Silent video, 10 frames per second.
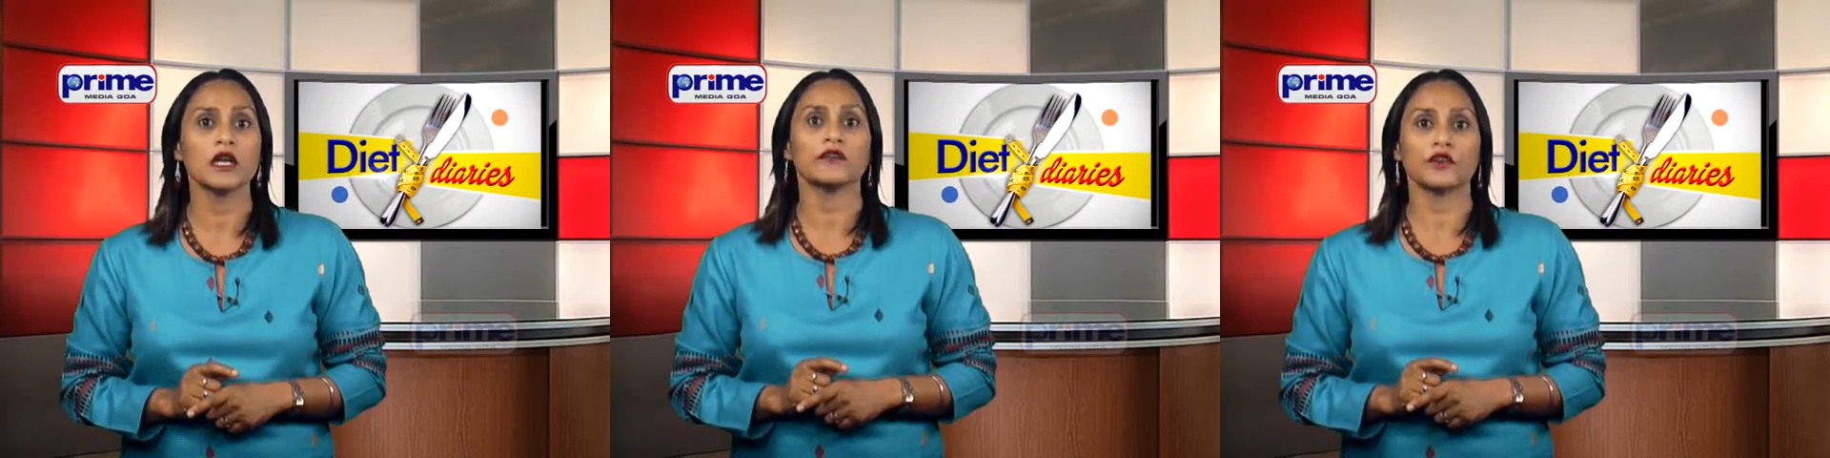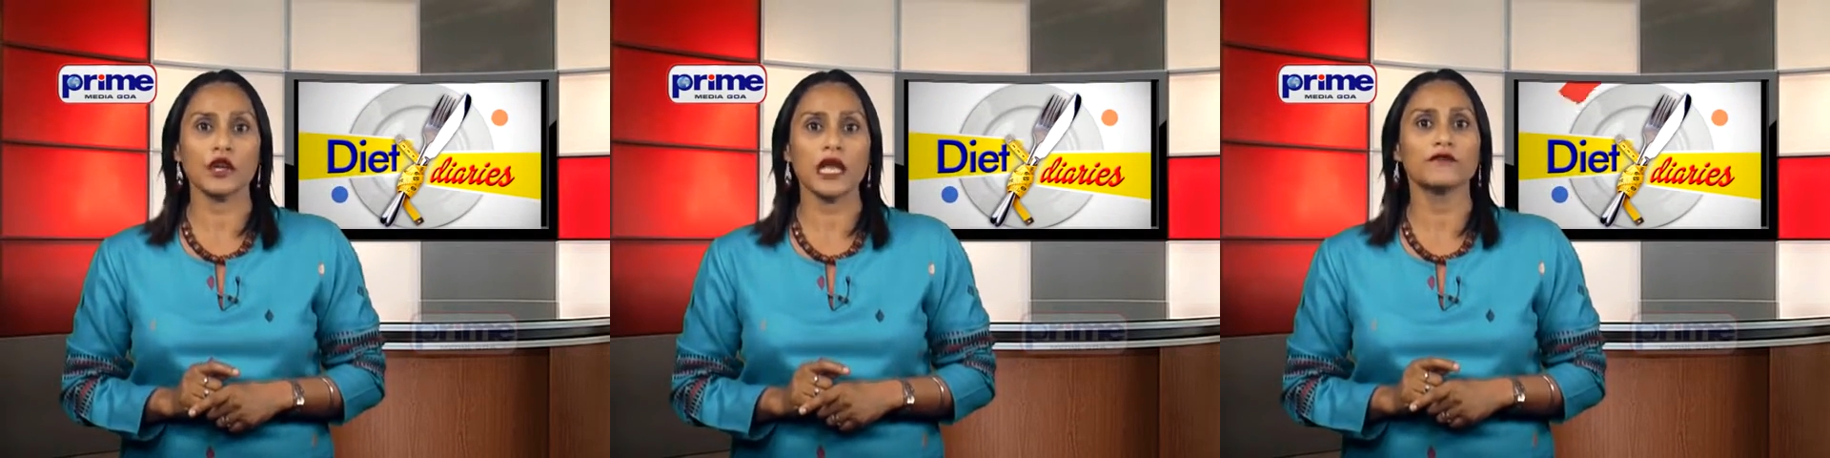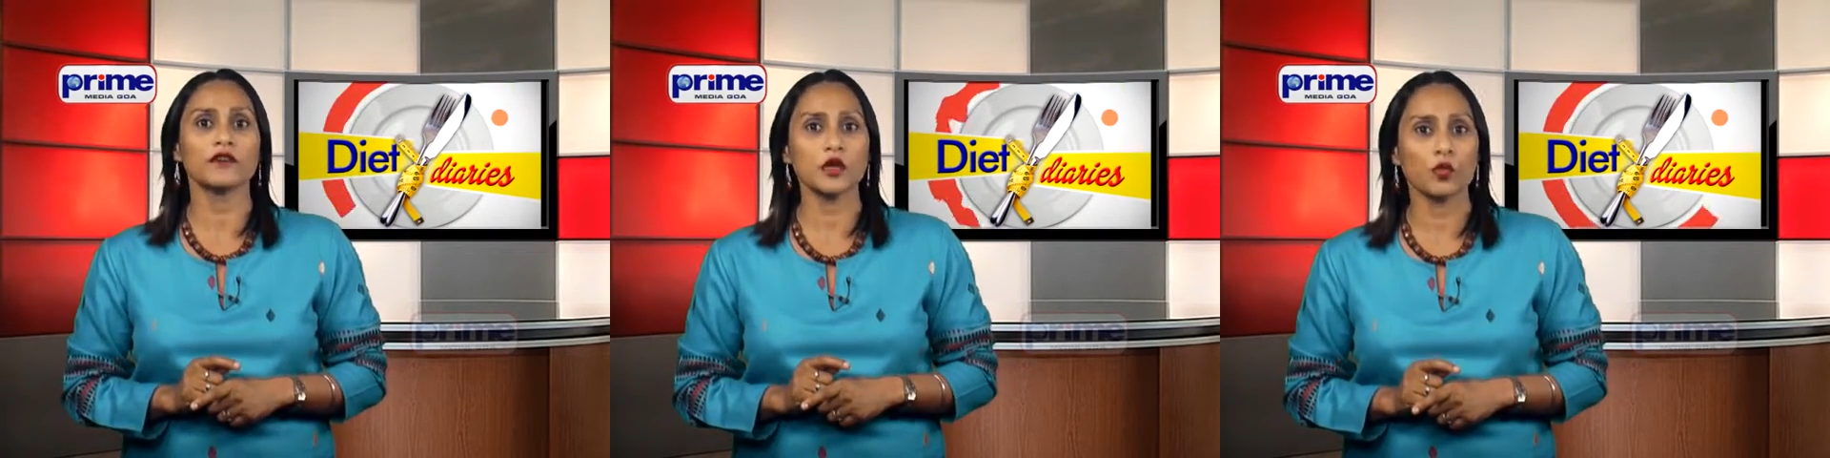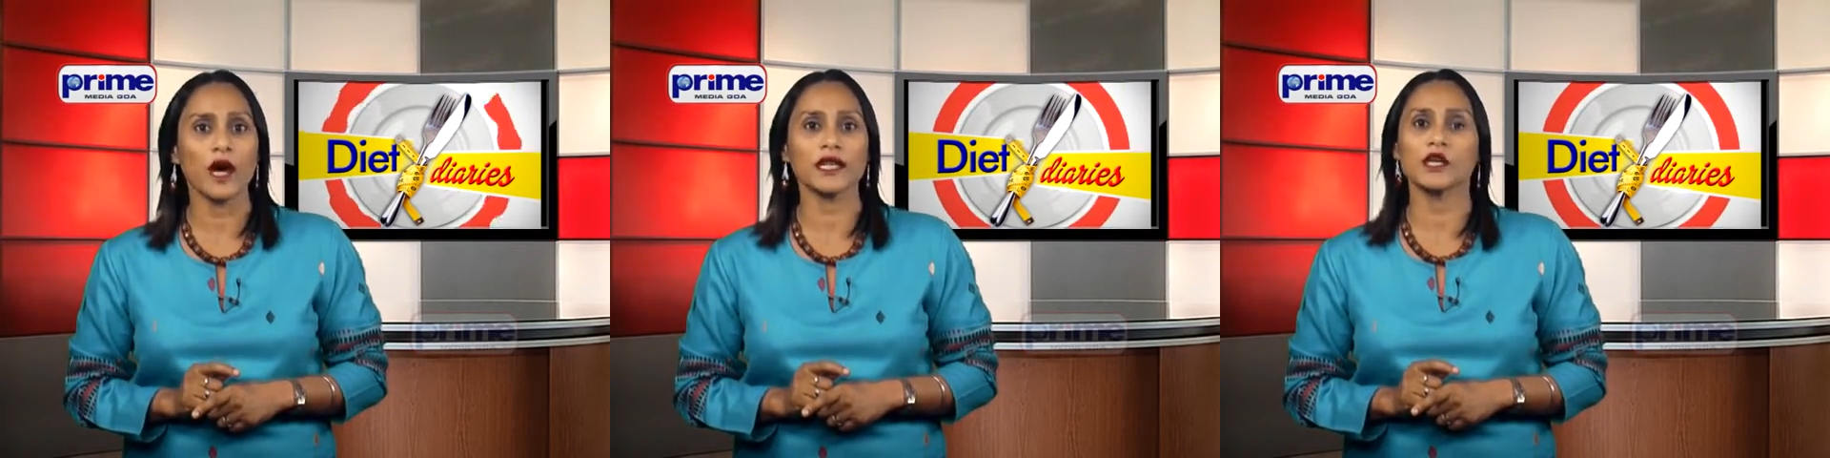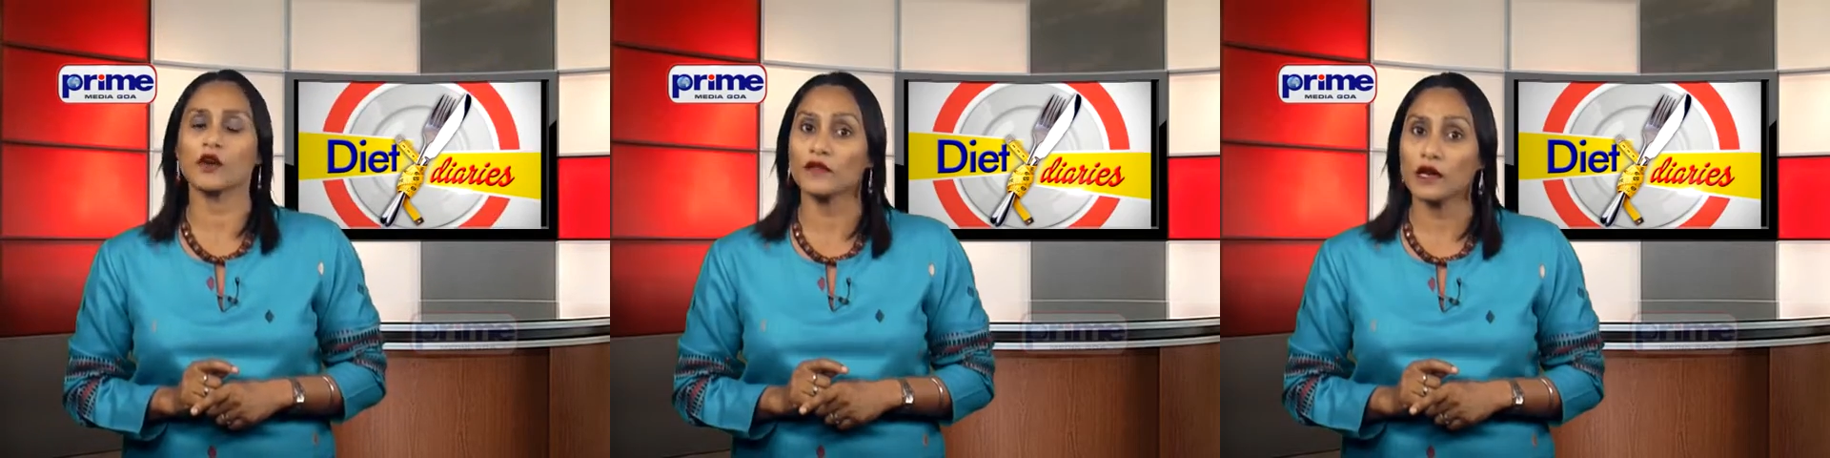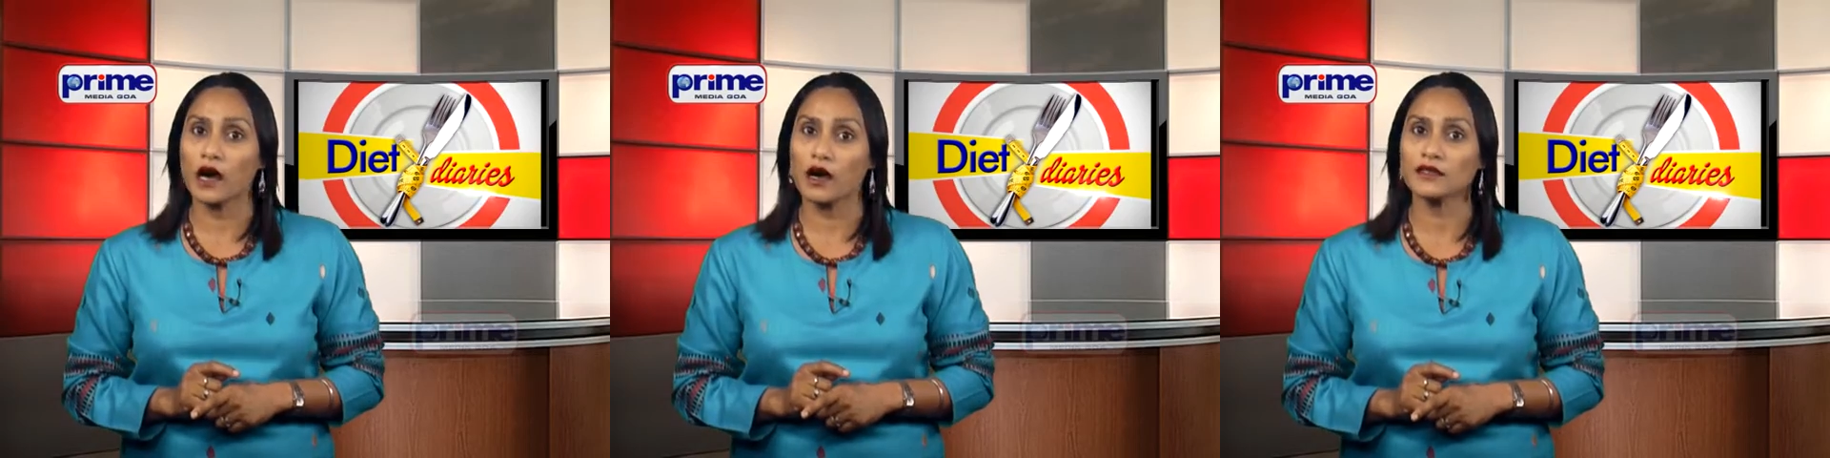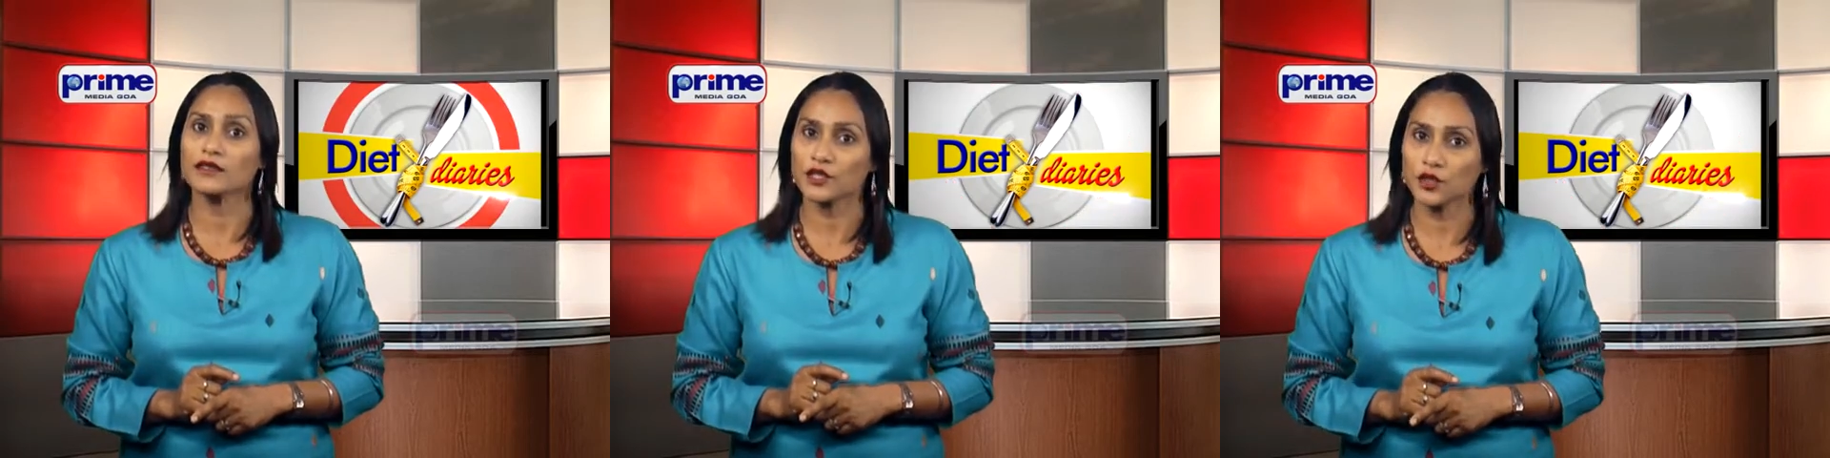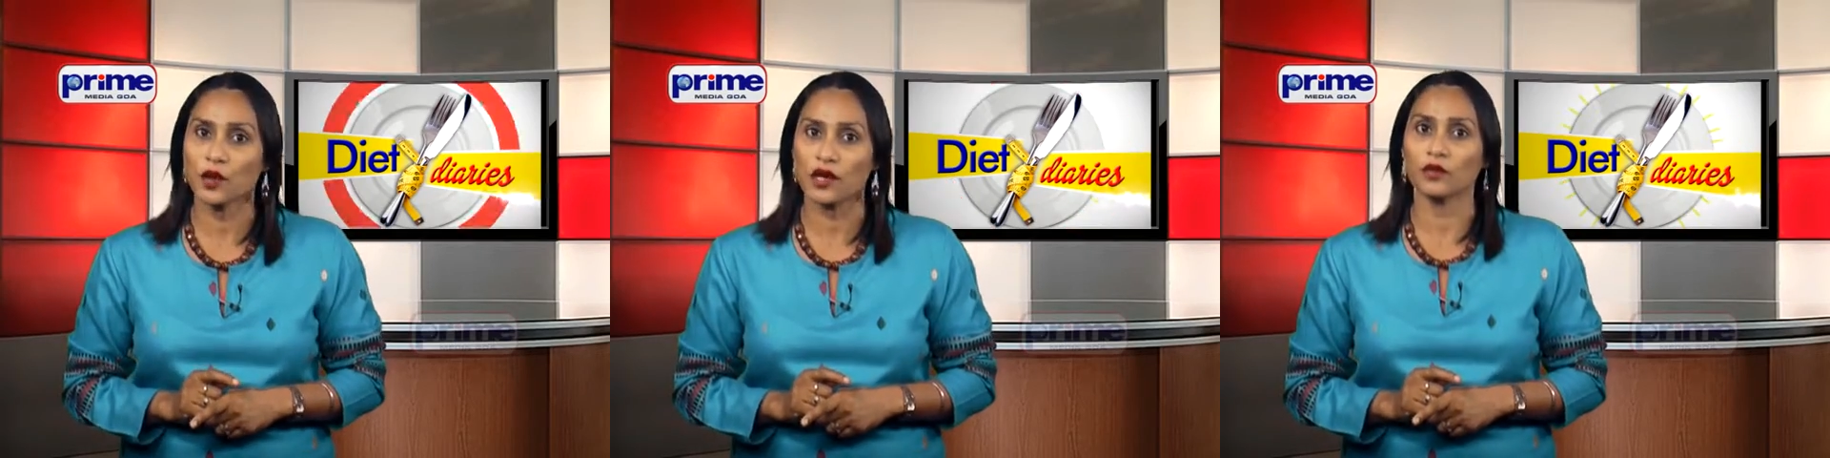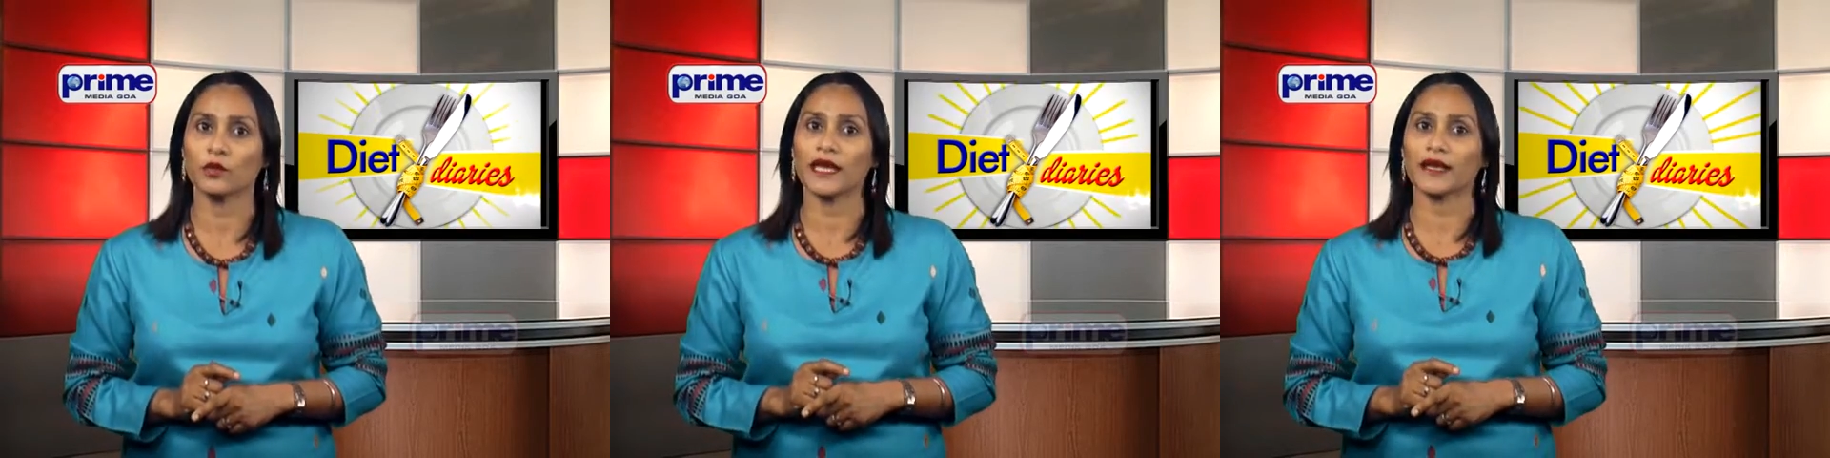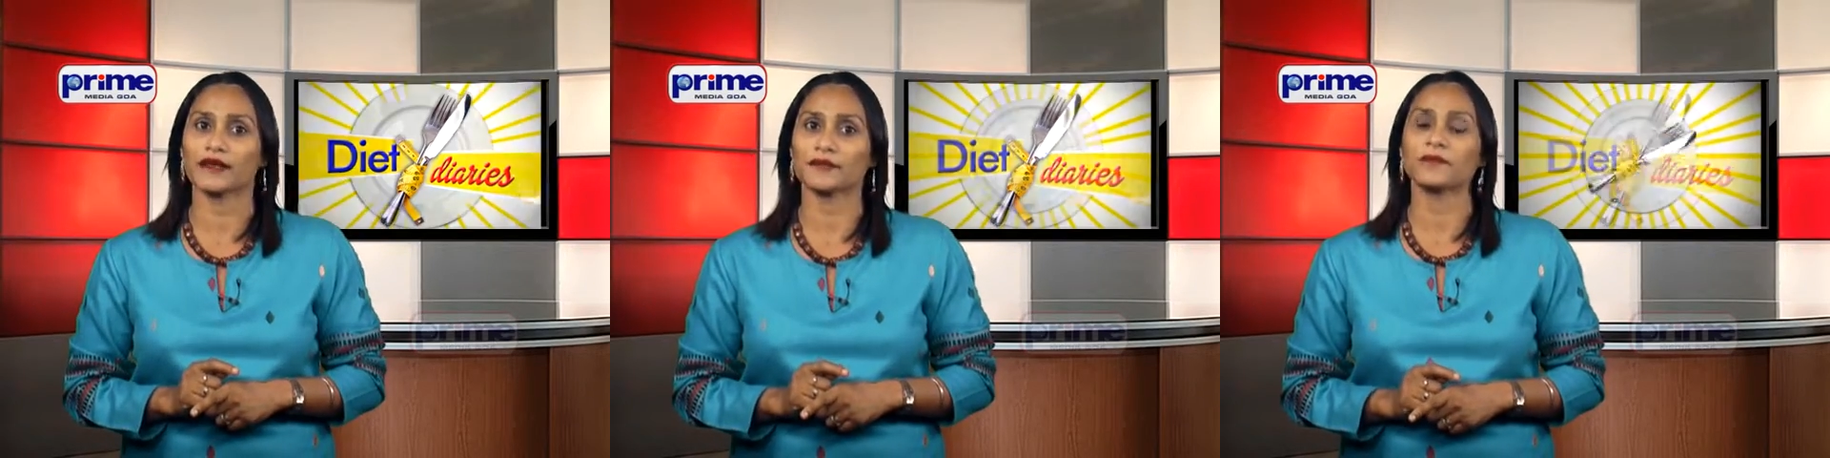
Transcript: for every one of the hours that you are awake.